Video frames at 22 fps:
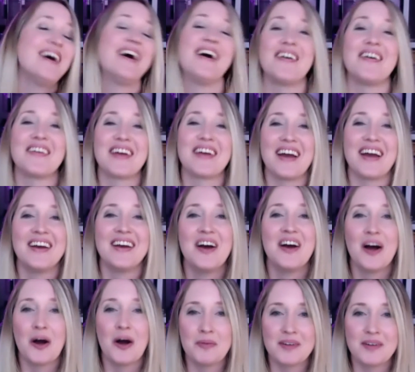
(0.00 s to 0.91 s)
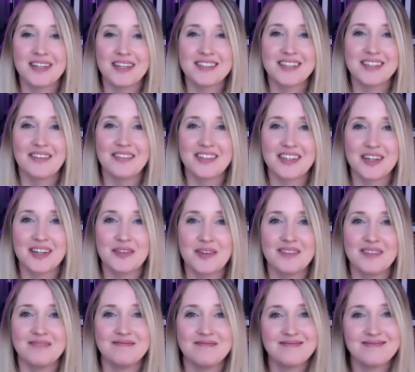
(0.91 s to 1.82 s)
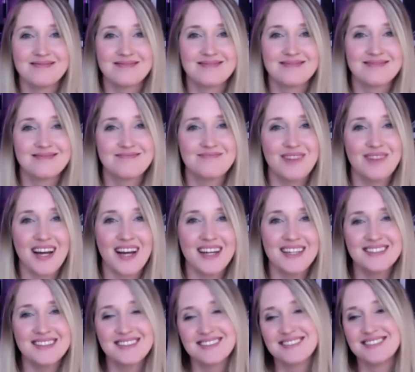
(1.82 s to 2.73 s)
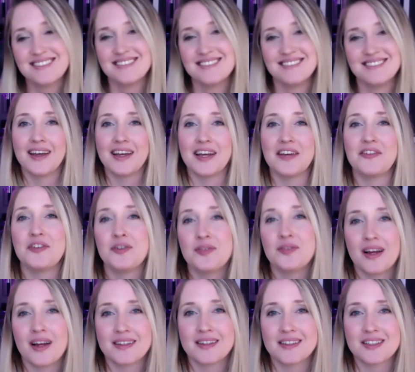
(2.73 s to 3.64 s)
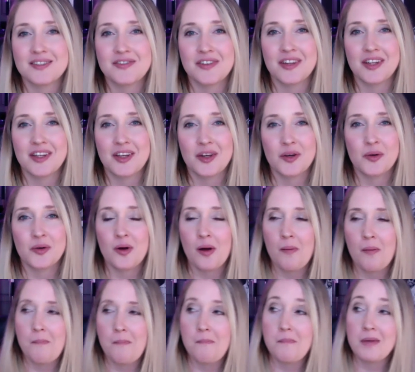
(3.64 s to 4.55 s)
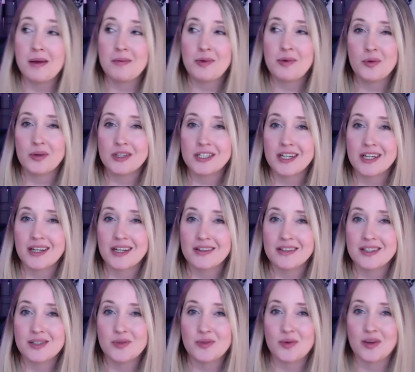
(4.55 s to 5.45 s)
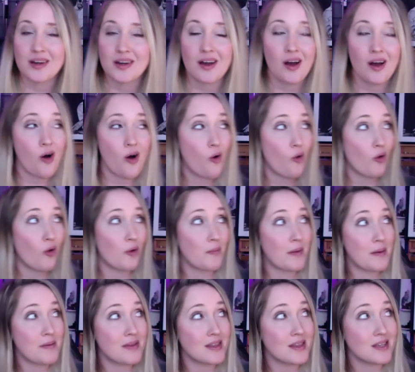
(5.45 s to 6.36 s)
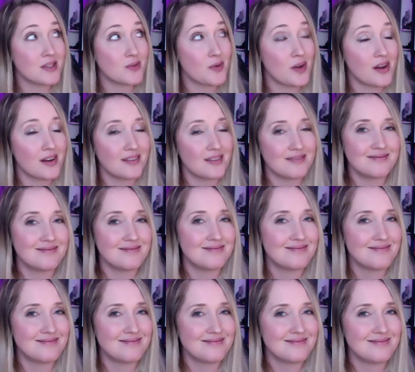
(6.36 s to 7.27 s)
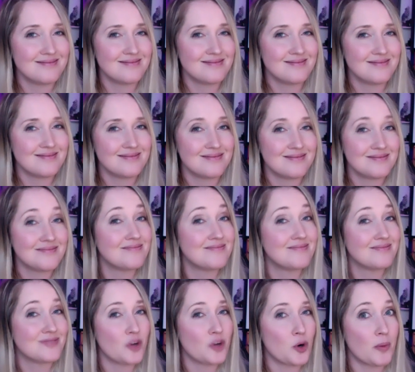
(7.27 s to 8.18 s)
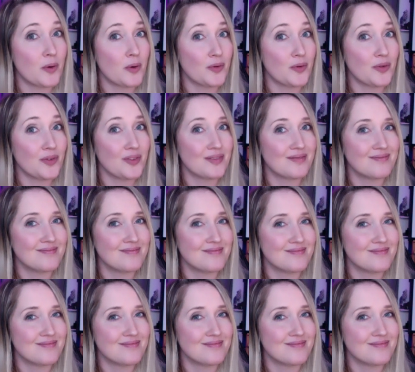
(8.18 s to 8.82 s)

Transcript: Okay. Hope you guys are having a good one. Bye. If you like this video, maybe you want to check out this one, or maybe this one, or both.